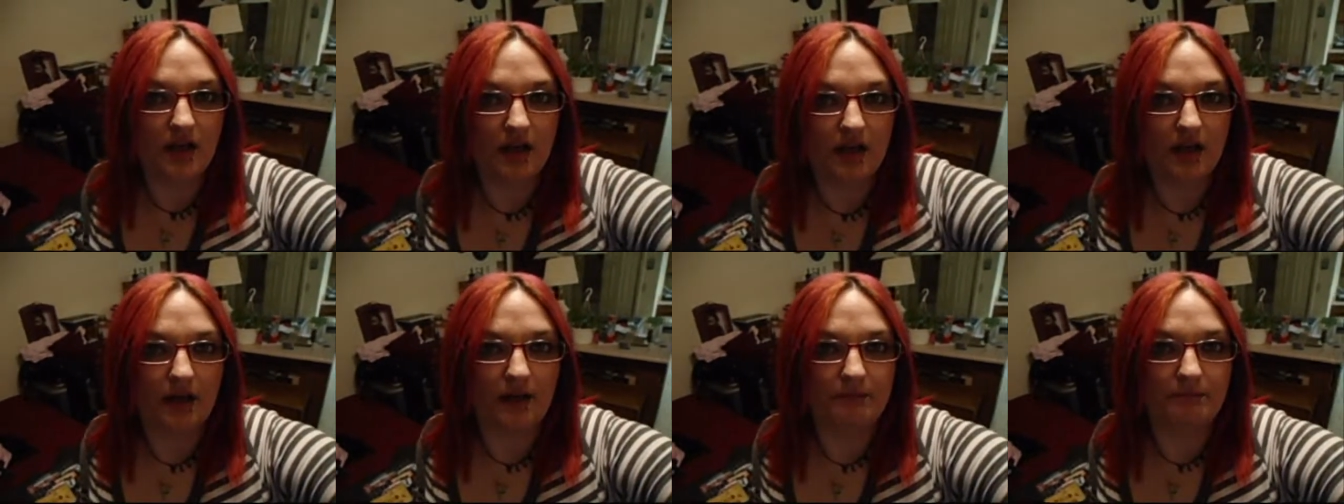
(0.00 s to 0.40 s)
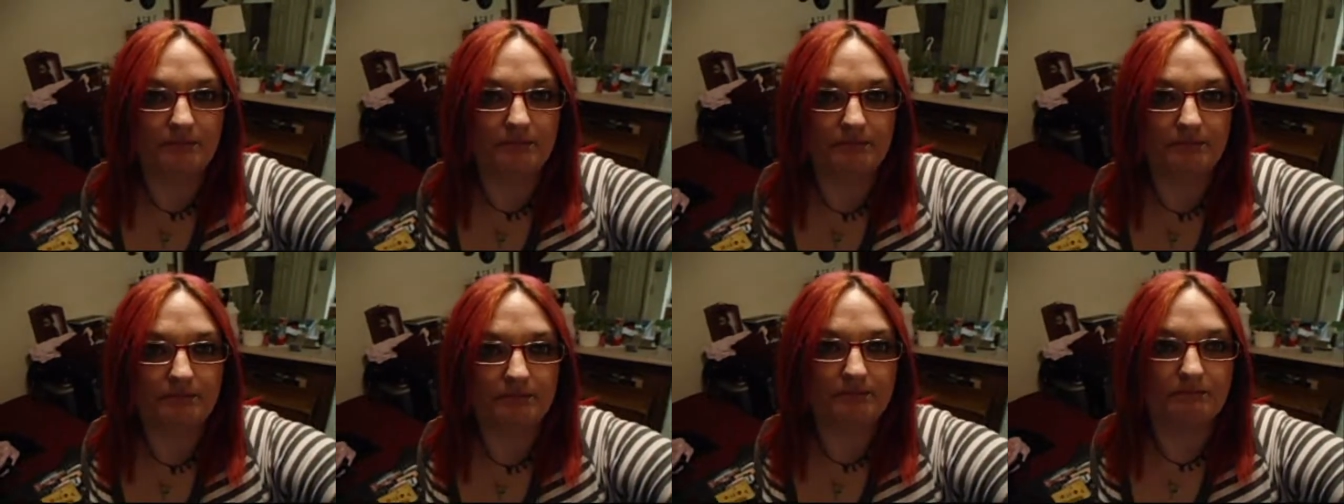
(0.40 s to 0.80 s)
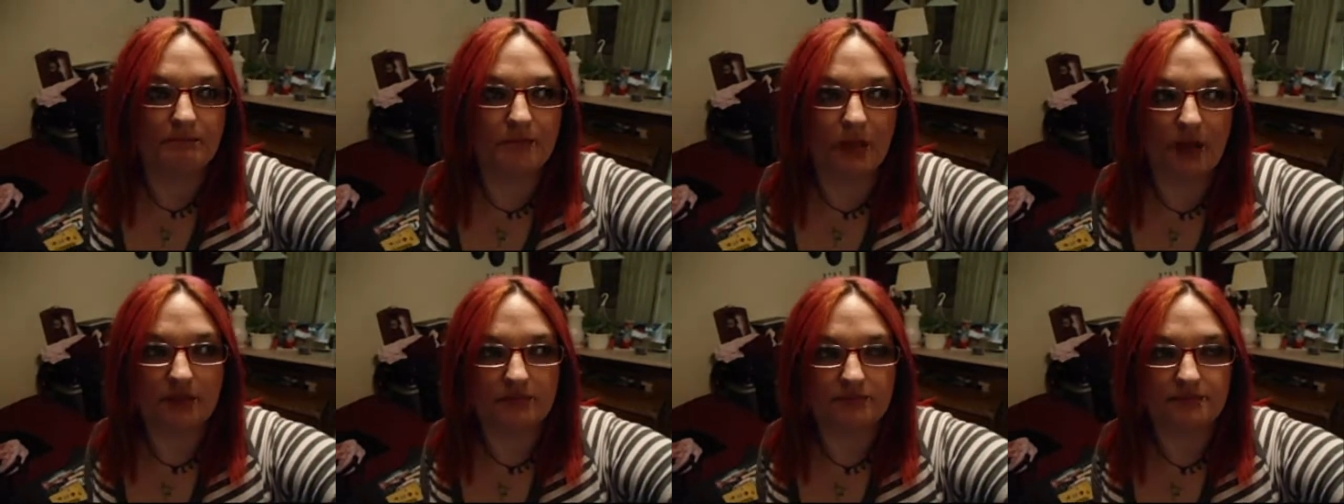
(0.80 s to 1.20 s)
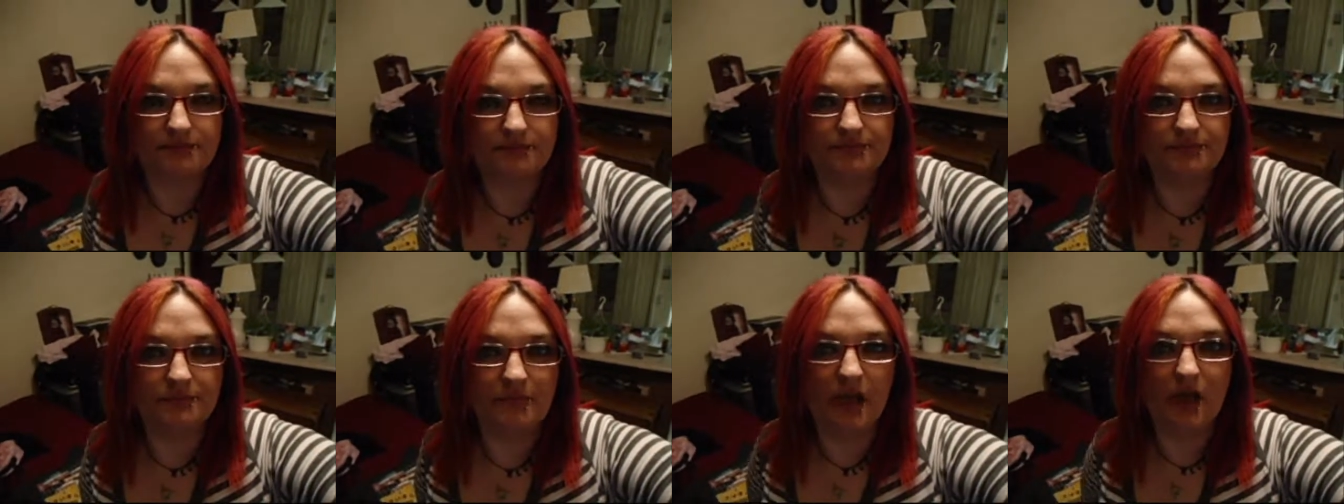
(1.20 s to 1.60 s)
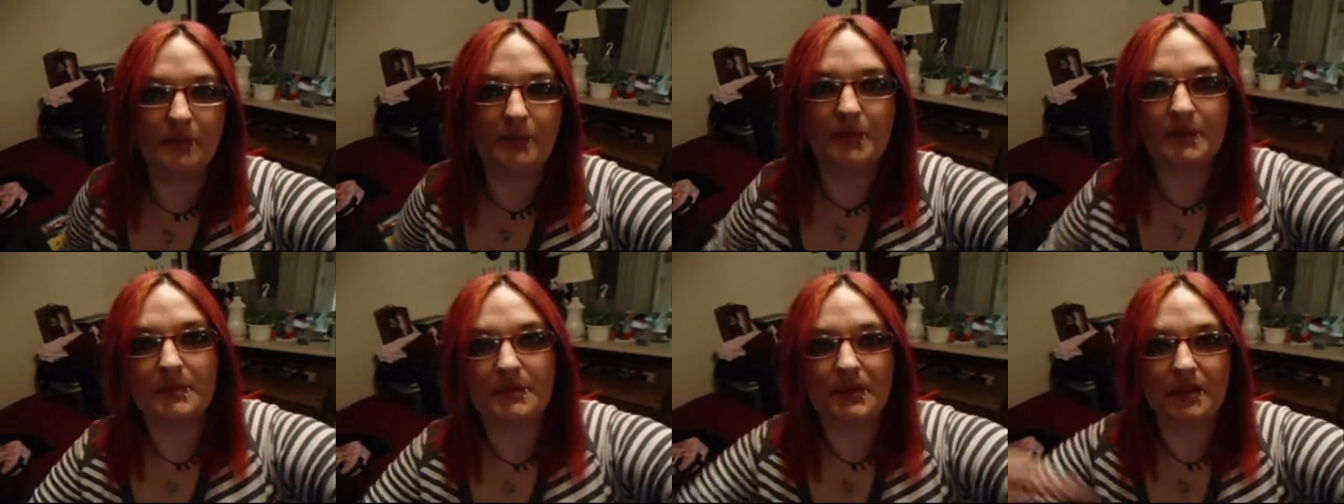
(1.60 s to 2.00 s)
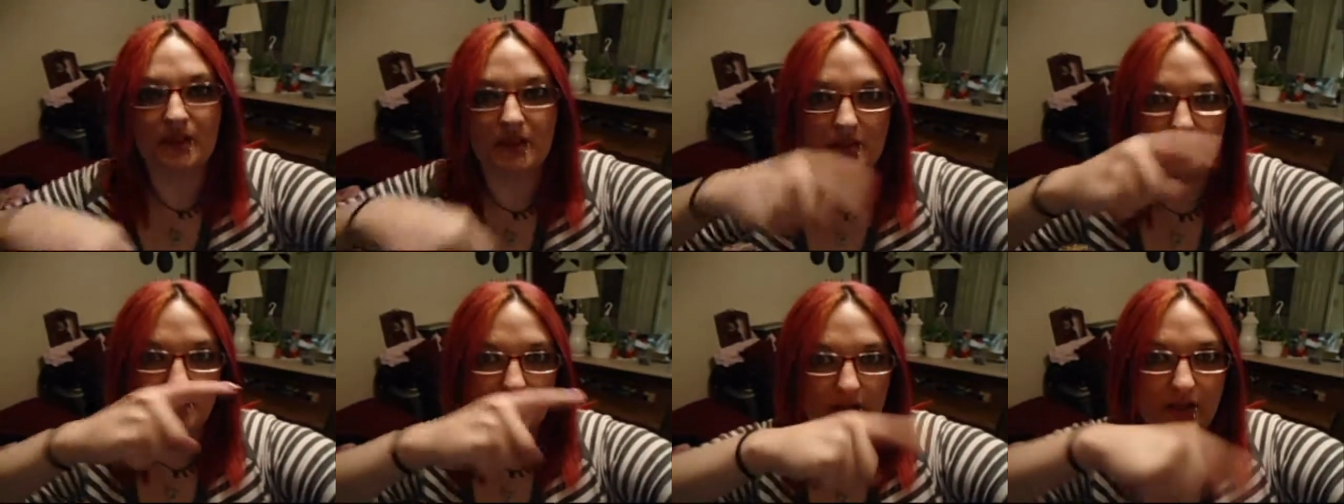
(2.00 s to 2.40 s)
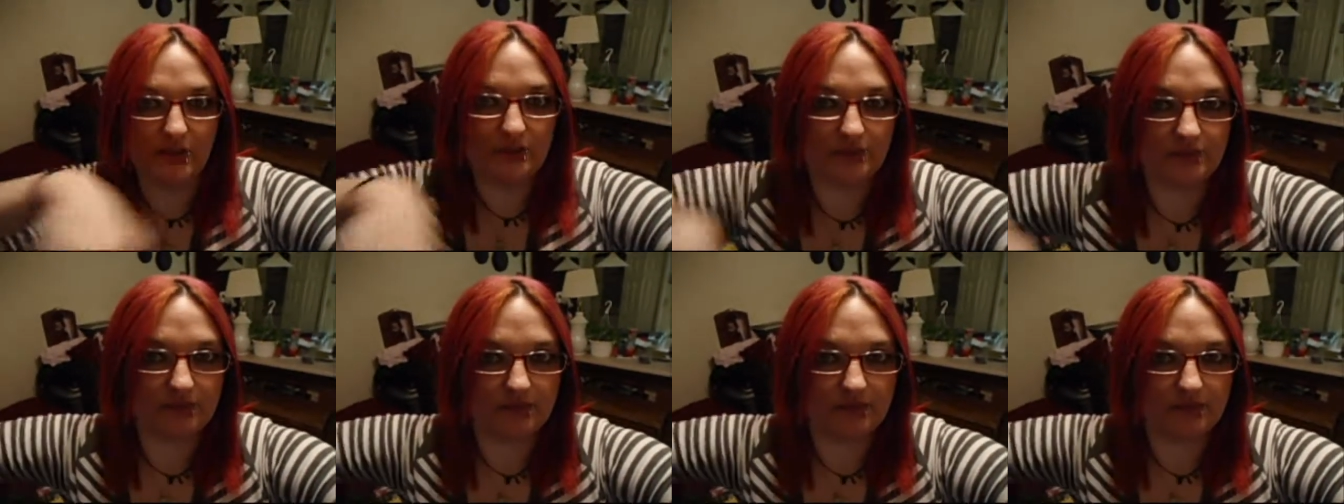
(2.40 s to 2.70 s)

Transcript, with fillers: um, well, I'll put them in the link below